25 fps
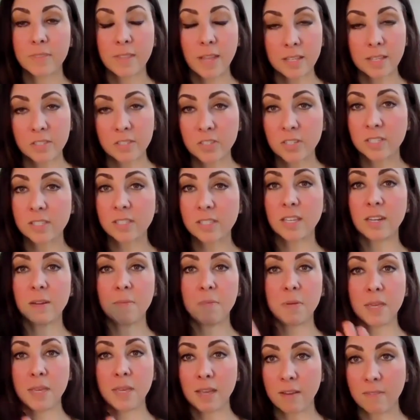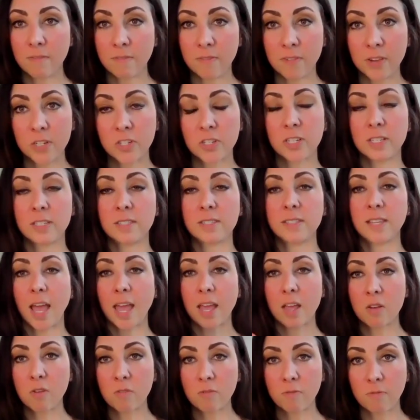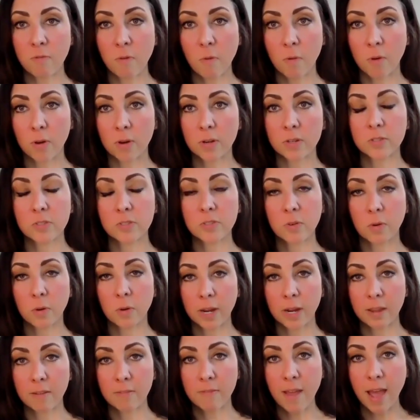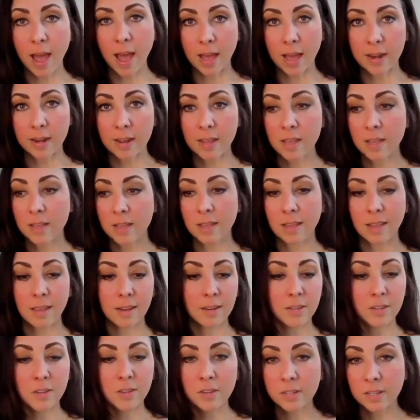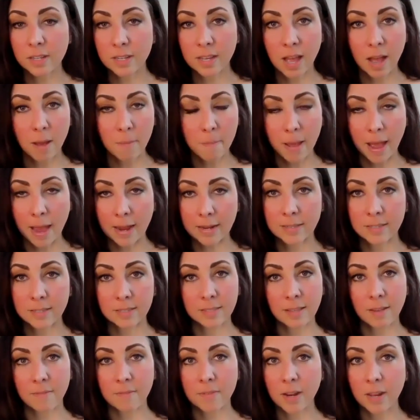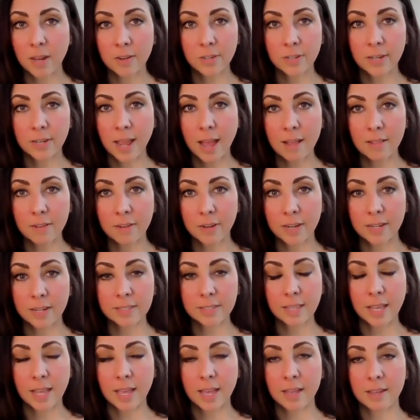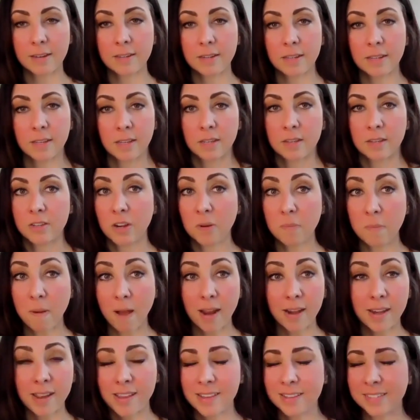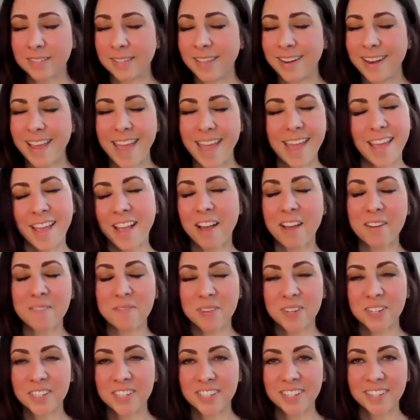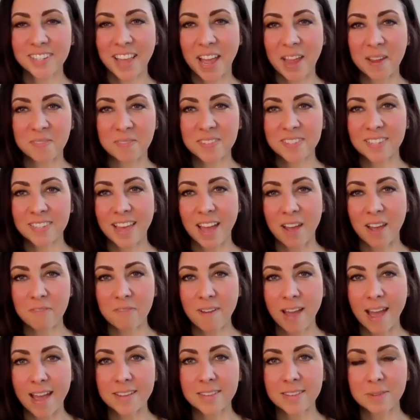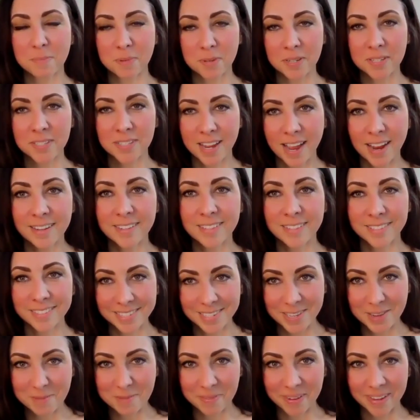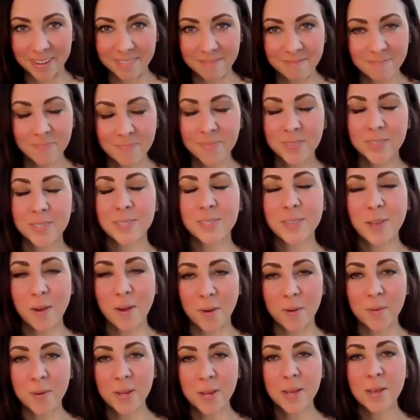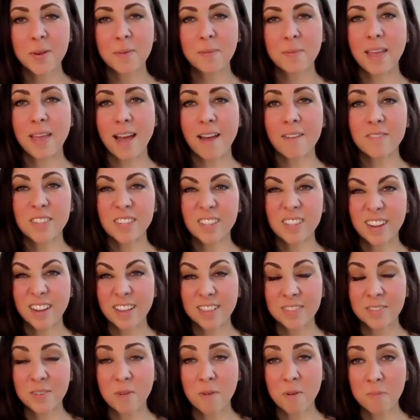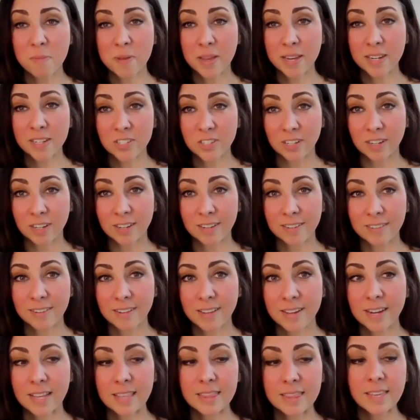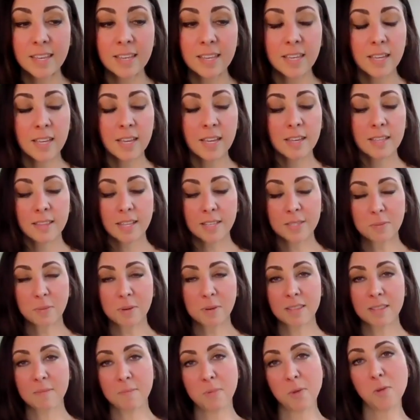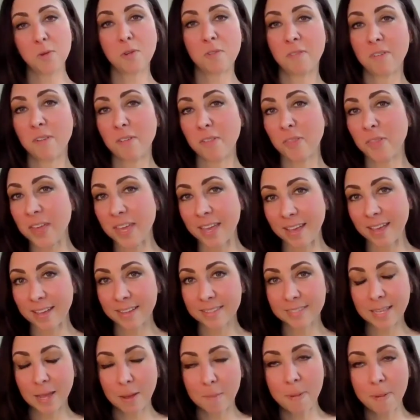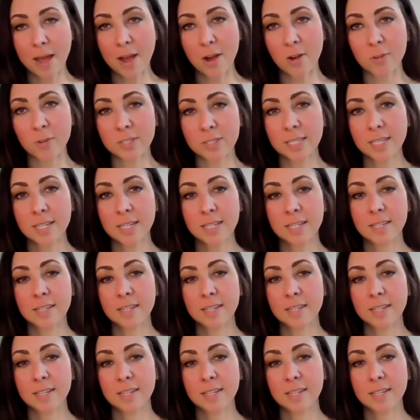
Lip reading: that's just going to be a vicious cycle for storing fat. And you could cut back to 700 calories and your body is going to hang on for dear life to that fat to protect its human. So we have to look at the whole picture. And I think that's one of the beautiful things about